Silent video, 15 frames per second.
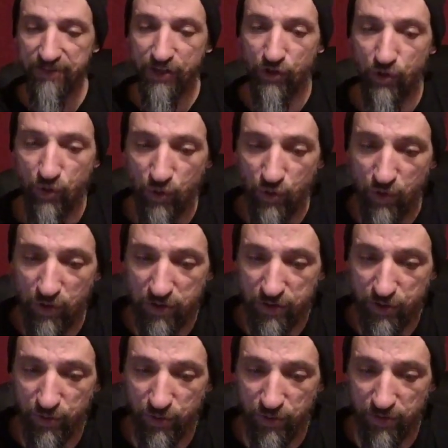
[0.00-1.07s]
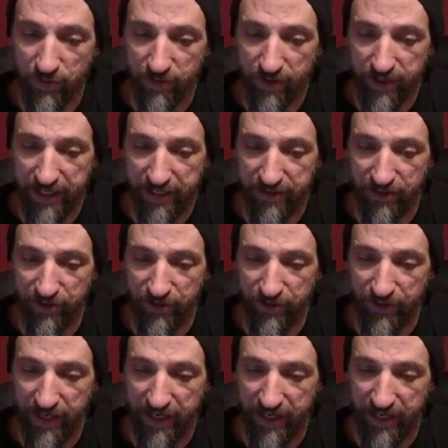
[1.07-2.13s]
Cool thing to
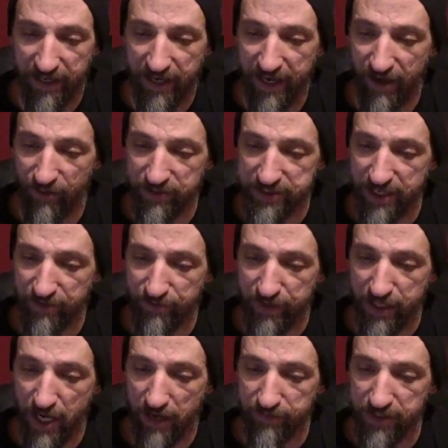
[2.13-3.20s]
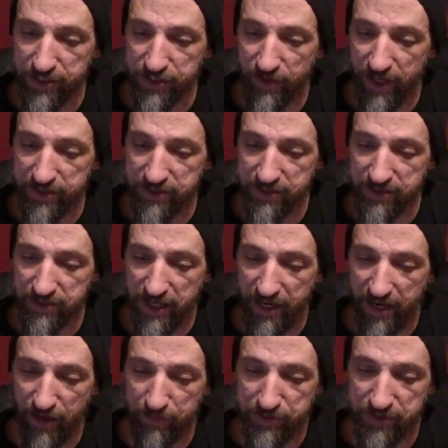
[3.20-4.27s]
do, and I always get a free coffee, so
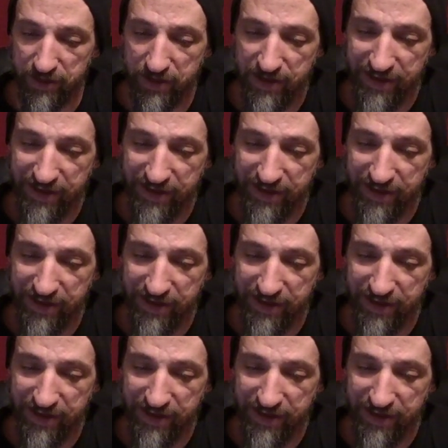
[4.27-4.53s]
that helps.